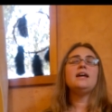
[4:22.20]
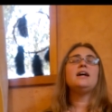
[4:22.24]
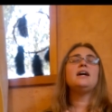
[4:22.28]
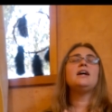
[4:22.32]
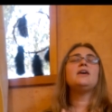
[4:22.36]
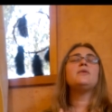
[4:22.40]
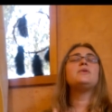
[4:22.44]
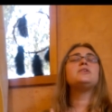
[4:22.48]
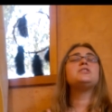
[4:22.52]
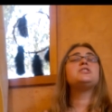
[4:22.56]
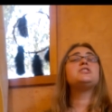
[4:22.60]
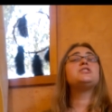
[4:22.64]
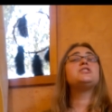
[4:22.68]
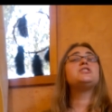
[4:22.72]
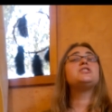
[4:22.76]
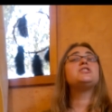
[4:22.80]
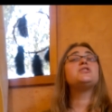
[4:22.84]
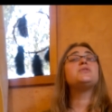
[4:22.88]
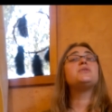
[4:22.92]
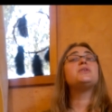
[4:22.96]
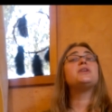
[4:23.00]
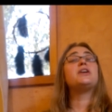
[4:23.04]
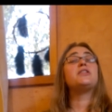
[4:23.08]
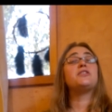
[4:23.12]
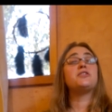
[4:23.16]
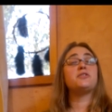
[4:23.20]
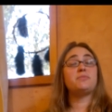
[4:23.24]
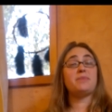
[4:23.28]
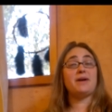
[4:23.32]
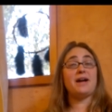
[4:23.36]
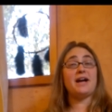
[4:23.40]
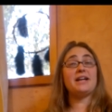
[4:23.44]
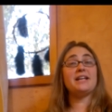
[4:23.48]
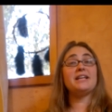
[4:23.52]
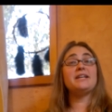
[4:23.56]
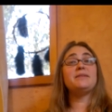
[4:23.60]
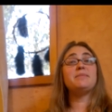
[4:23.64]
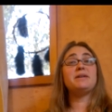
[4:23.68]
I want you to do another
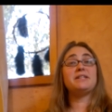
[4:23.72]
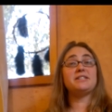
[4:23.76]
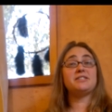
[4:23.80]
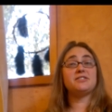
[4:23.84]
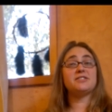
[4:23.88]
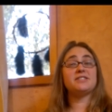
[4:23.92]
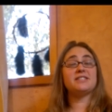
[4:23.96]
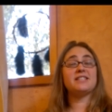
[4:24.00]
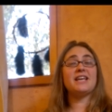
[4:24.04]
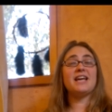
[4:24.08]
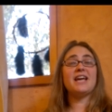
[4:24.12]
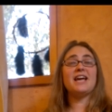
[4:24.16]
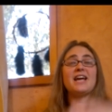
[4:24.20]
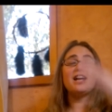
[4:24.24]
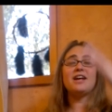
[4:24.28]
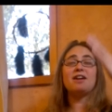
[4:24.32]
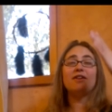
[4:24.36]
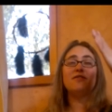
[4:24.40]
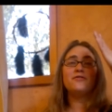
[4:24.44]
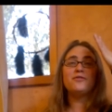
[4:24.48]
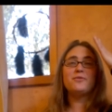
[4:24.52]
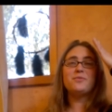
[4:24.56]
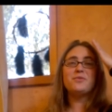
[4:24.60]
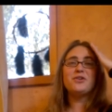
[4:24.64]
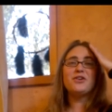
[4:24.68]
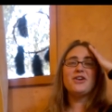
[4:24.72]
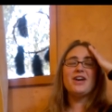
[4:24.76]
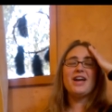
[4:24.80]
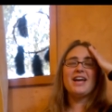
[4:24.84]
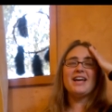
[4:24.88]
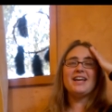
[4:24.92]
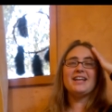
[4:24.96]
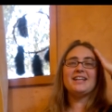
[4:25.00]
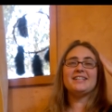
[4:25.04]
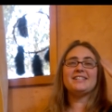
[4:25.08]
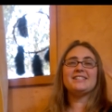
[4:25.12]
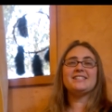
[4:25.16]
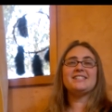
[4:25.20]
body mental scan from your
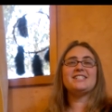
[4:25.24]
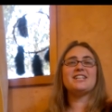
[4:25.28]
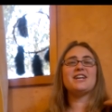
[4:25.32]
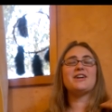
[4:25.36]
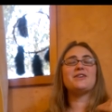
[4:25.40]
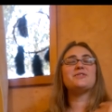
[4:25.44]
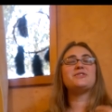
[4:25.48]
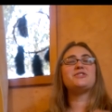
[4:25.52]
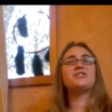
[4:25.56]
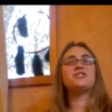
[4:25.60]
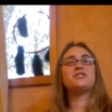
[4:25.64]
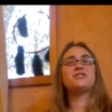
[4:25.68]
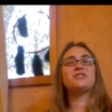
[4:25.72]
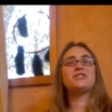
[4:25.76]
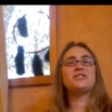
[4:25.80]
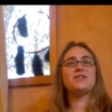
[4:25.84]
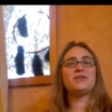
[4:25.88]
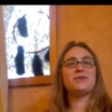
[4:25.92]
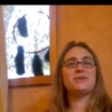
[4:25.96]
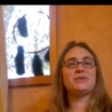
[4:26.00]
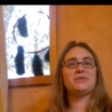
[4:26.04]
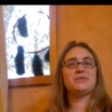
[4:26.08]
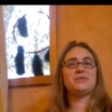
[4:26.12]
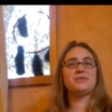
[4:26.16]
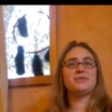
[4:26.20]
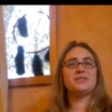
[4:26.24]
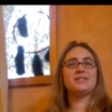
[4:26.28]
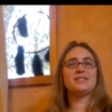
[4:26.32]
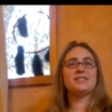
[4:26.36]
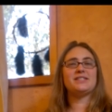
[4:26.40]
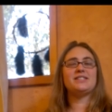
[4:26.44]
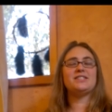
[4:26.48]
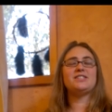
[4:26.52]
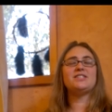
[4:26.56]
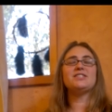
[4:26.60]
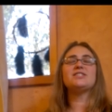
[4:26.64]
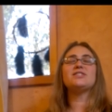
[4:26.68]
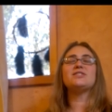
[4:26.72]
head down to your toes.
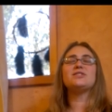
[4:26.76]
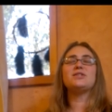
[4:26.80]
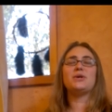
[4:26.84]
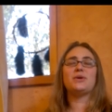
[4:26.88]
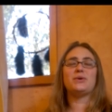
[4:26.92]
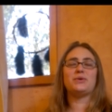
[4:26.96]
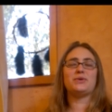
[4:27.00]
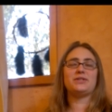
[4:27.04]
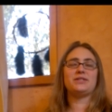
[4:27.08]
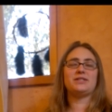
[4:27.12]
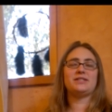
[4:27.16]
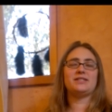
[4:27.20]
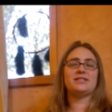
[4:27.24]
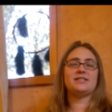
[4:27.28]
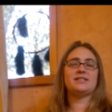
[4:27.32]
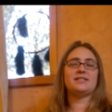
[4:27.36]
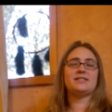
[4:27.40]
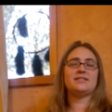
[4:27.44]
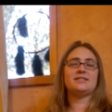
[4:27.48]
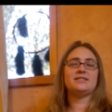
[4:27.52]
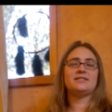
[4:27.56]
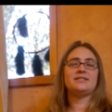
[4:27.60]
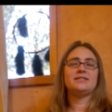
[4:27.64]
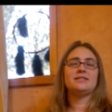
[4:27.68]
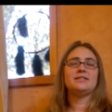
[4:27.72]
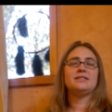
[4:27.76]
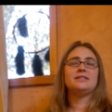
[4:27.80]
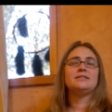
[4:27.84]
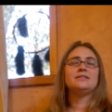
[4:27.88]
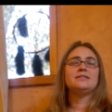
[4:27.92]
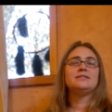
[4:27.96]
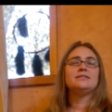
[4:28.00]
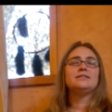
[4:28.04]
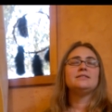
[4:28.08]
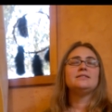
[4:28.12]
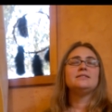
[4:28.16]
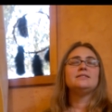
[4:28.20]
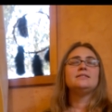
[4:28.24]
Just notice
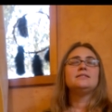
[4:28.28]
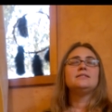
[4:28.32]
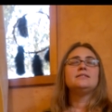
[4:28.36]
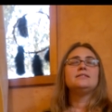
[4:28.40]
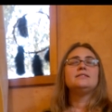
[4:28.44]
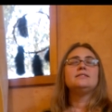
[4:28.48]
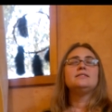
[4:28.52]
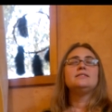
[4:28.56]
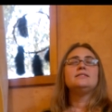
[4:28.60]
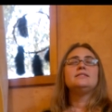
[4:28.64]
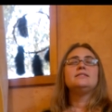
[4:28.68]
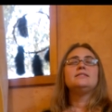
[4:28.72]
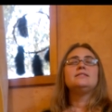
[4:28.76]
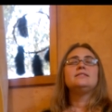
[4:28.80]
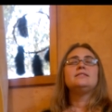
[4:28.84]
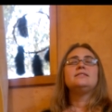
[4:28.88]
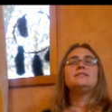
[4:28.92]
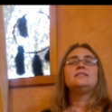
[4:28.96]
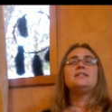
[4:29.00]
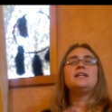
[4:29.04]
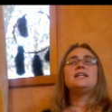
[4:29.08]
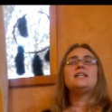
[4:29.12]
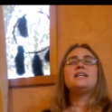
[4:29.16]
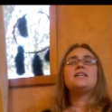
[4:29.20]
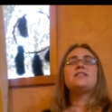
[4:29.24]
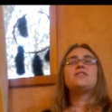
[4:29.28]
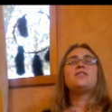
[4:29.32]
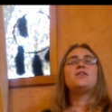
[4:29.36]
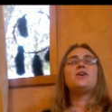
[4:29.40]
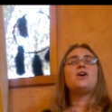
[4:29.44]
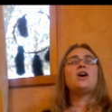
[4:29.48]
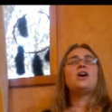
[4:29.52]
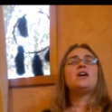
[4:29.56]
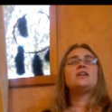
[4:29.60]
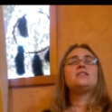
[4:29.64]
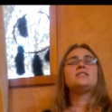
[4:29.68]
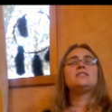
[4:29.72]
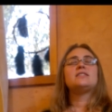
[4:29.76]
any
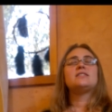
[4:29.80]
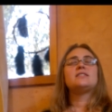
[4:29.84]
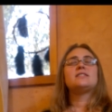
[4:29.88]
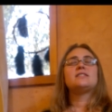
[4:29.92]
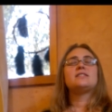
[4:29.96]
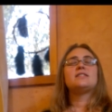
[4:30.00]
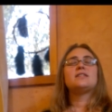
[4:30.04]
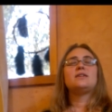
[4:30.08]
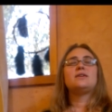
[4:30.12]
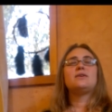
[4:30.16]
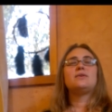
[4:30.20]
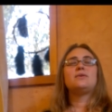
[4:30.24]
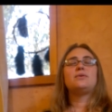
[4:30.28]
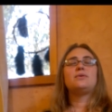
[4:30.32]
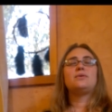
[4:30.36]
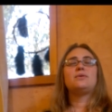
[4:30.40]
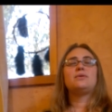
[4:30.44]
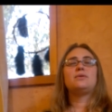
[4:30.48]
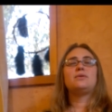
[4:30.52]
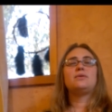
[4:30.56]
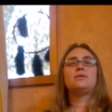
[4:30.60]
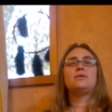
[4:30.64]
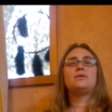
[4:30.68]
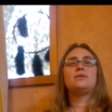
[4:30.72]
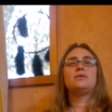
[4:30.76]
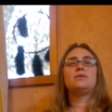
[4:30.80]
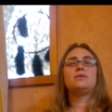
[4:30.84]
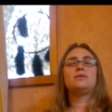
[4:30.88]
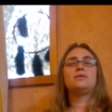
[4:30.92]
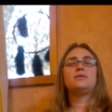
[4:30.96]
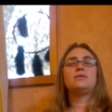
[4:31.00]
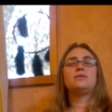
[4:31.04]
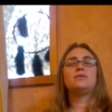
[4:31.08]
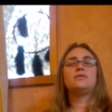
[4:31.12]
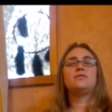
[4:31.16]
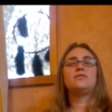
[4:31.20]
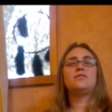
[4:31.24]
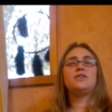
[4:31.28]
thoughts,
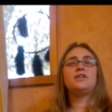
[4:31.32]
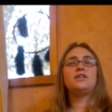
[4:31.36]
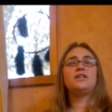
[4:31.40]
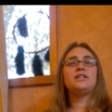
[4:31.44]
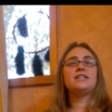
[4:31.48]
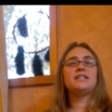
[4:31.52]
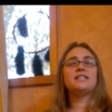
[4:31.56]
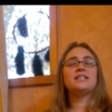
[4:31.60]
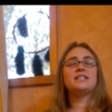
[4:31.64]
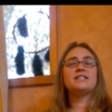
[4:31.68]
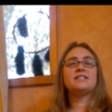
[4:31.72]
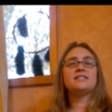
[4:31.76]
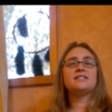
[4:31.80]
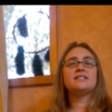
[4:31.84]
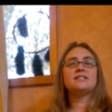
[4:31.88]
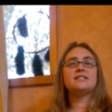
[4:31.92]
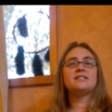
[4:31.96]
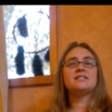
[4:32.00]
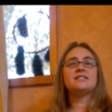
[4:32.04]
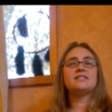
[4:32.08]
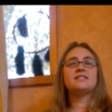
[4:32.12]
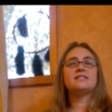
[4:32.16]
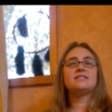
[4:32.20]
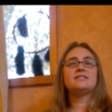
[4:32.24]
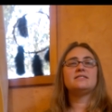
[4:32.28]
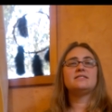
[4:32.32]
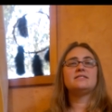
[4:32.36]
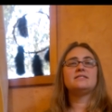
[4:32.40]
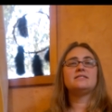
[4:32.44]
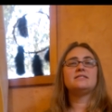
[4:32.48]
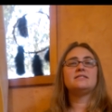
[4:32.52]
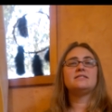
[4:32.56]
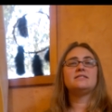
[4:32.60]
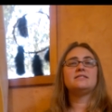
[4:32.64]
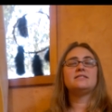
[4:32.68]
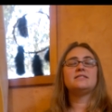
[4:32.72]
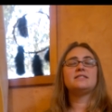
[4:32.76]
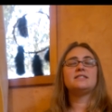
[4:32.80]
feelings,
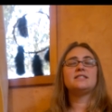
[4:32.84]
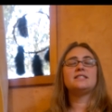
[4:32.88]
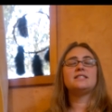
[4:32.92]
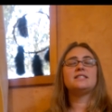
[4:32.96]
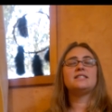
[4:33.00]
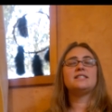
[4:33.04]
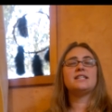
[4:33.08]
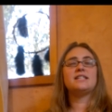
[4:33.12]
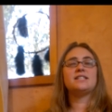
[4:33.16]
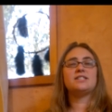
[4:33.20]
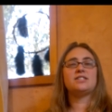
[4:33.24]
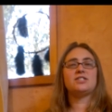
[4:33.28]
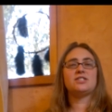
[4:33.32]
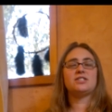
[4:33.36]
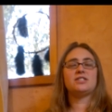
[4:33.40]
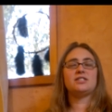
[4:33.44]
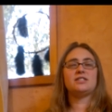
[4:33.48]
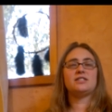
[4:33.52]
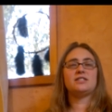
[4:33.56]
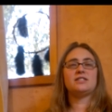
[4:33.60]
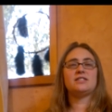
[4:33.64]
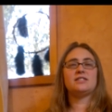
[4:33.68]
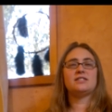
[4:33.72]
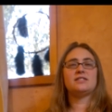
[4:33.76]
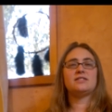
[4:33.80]
sensations.